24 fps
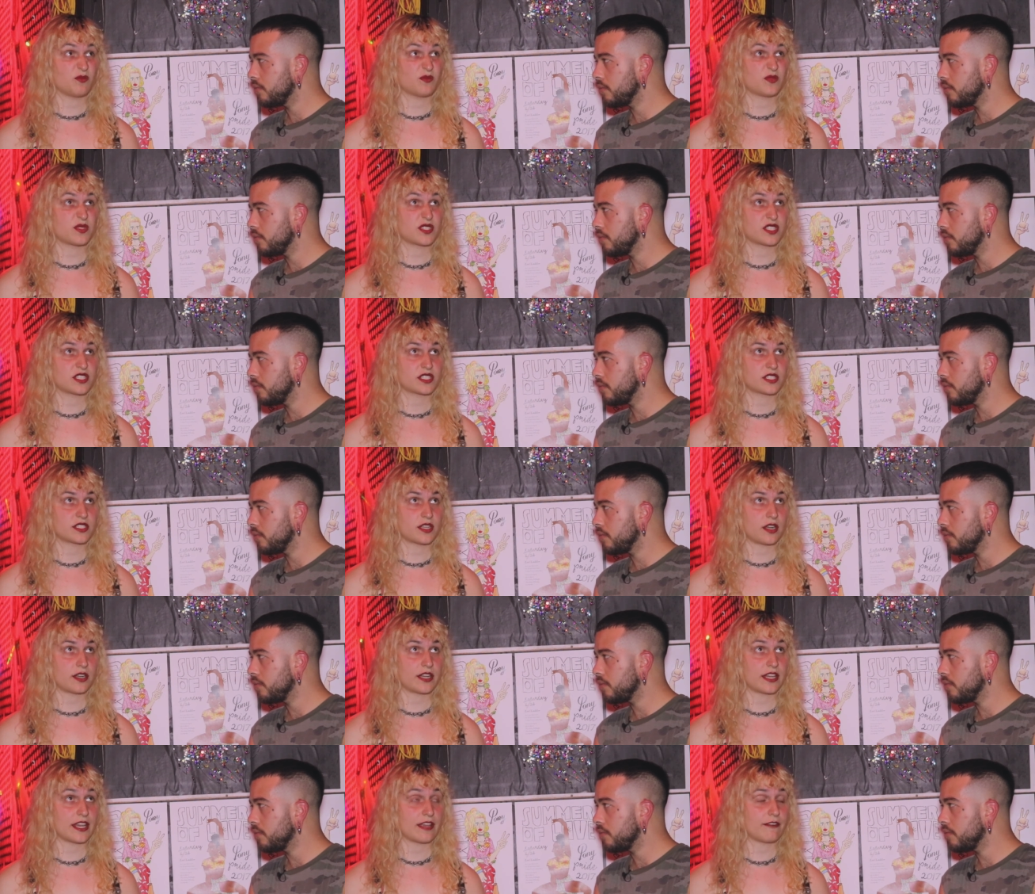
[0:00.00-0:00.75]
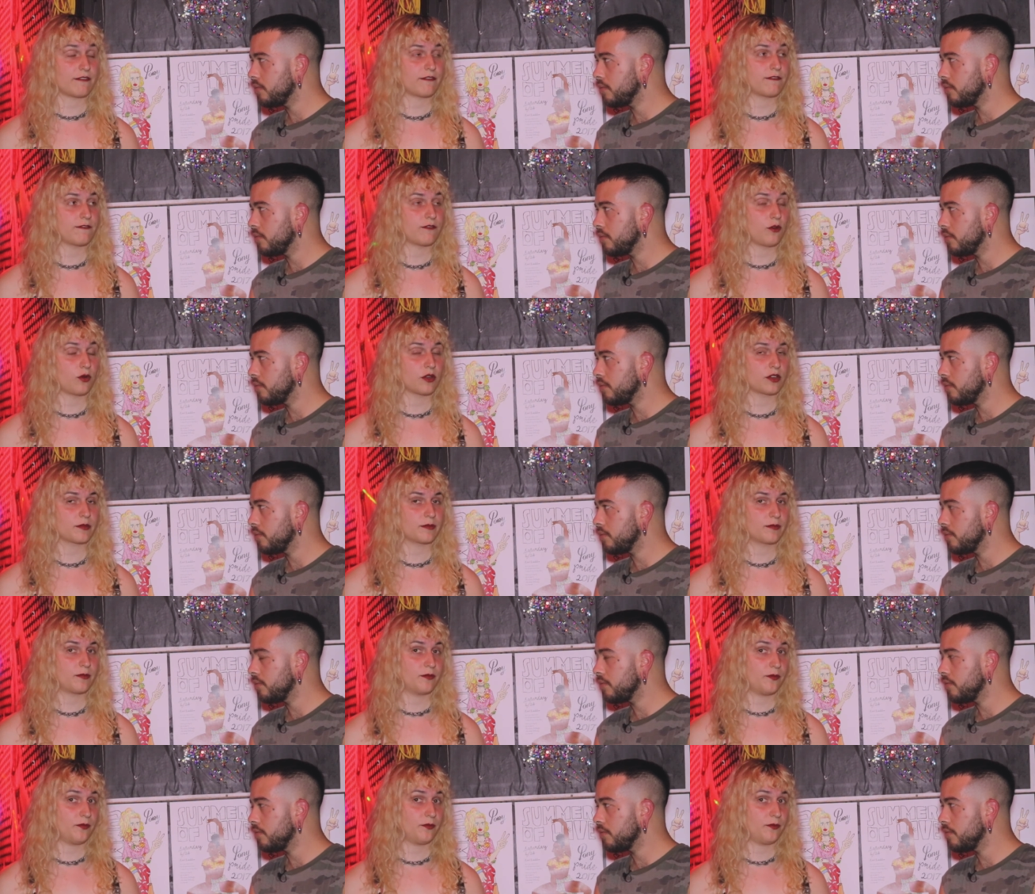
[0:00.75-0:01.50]
Speaker 1: starting at 4
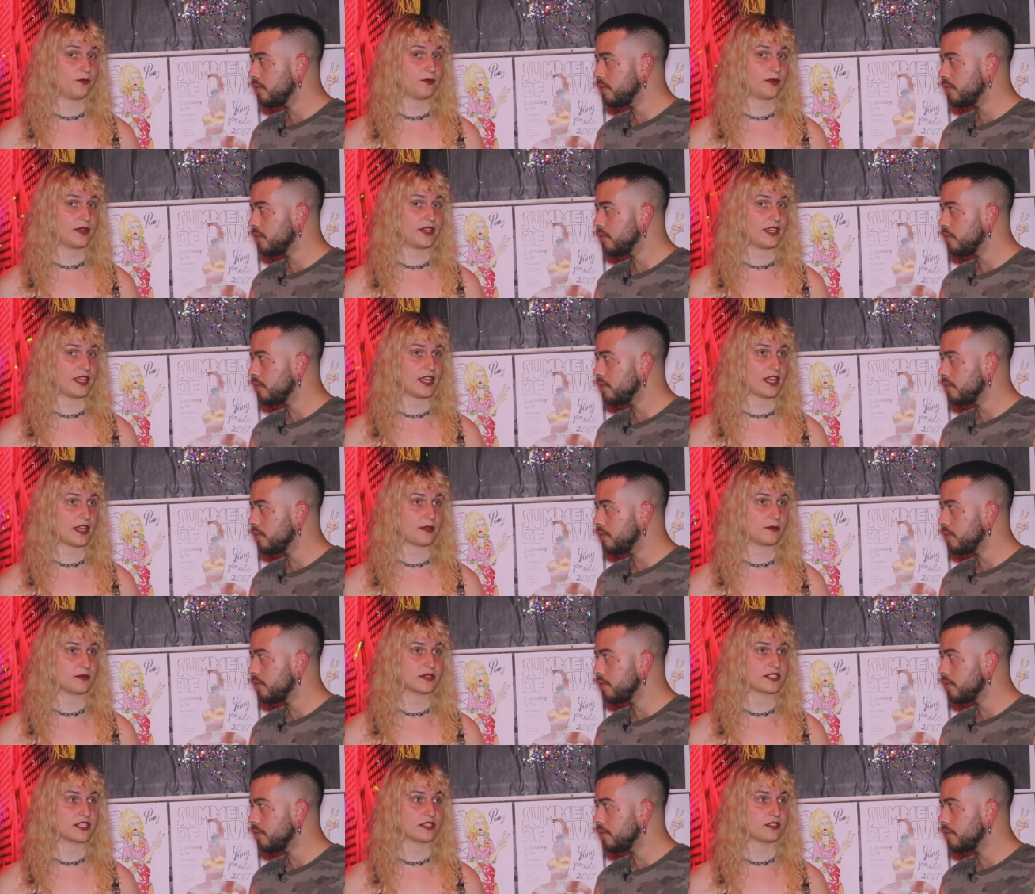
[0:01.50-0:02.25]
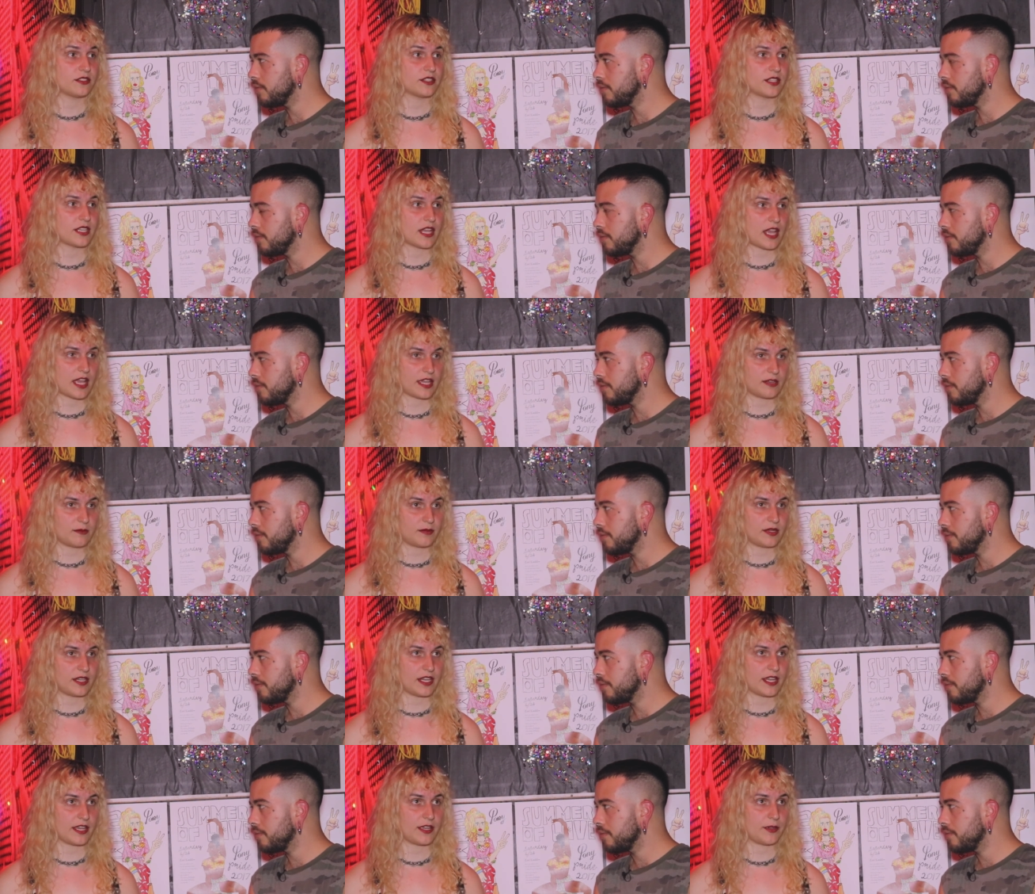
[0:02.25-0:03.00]
p.m. till
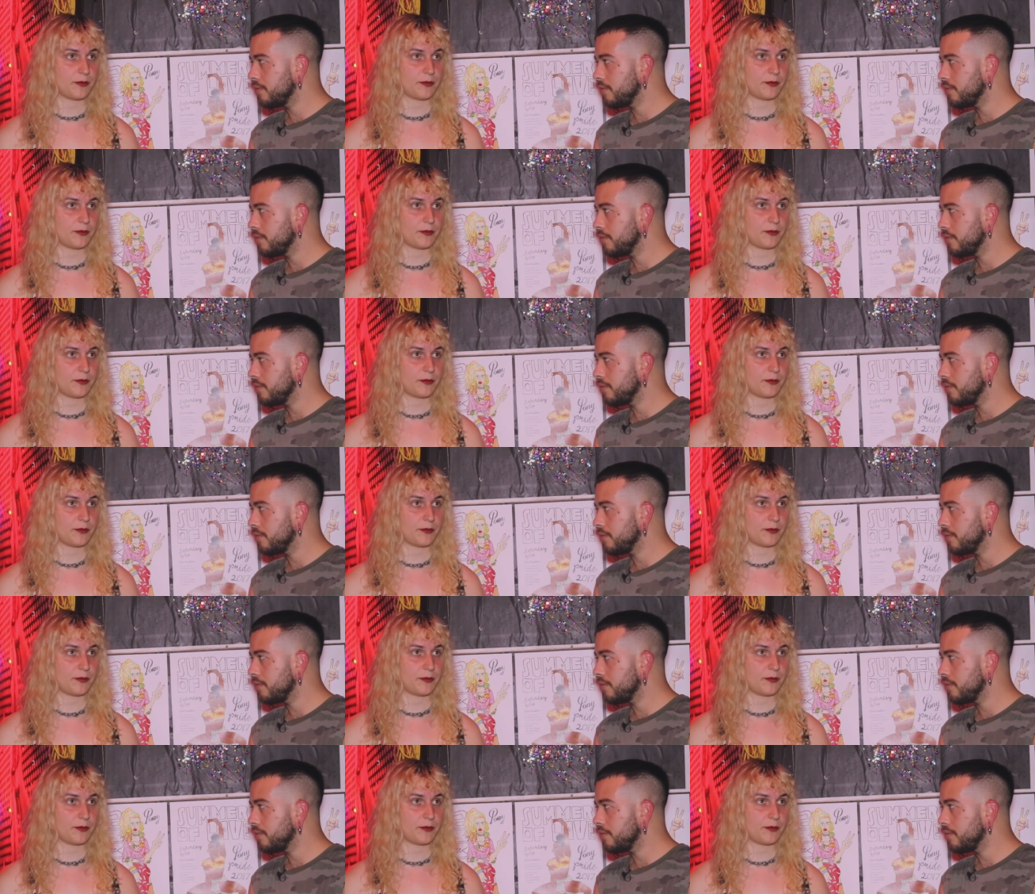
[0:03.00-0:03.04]
9 p.m.